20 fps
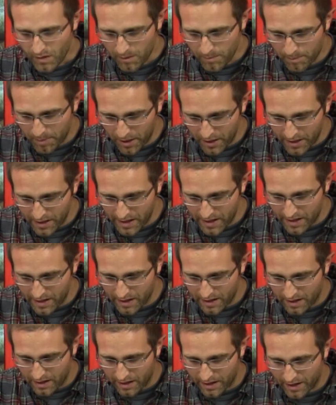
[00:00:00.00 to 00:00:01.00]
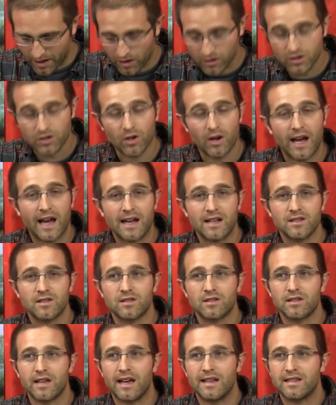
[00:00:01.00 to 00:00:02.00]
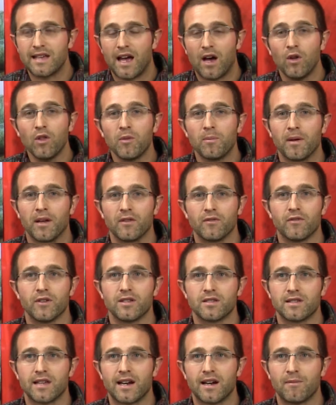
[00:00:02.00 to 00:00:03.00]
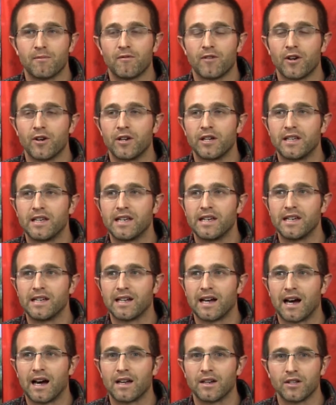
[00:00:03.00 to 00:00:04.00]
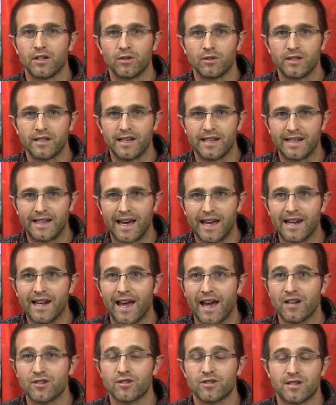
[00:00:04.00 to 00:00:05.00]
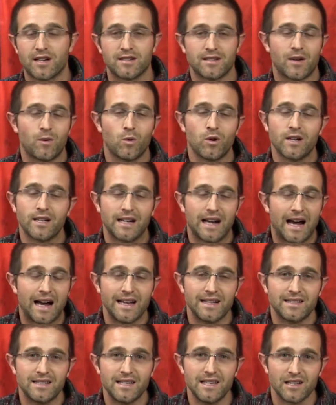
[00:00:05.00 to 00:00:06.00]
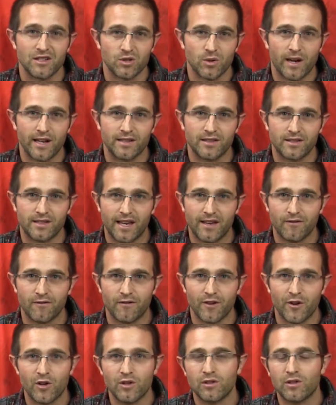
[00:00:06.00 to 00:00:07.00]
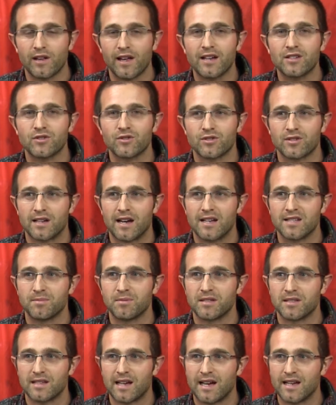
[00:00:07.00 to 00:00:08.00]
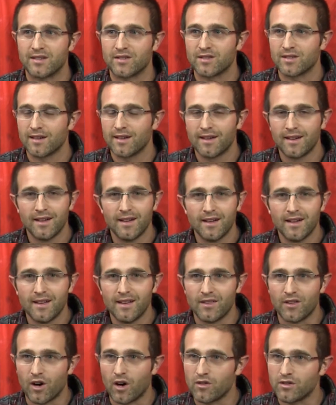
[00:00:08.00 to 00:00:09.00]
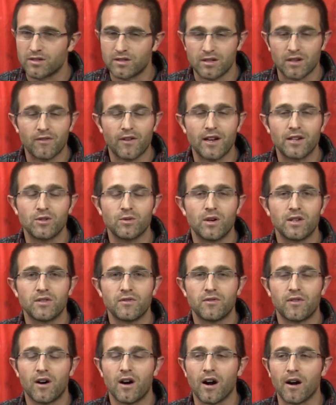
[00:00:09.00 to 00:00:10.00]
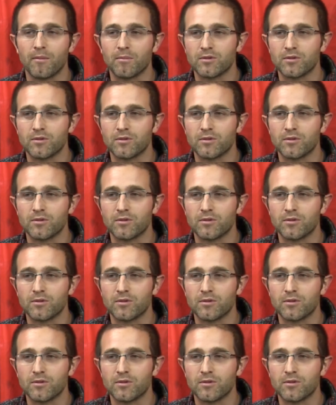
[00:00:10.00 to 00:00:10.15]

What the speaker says: But it also has health benefits that I'm very keen on. Getting exercise. I work in IT, so I get very little exercise besides all the stuff I do on the farm.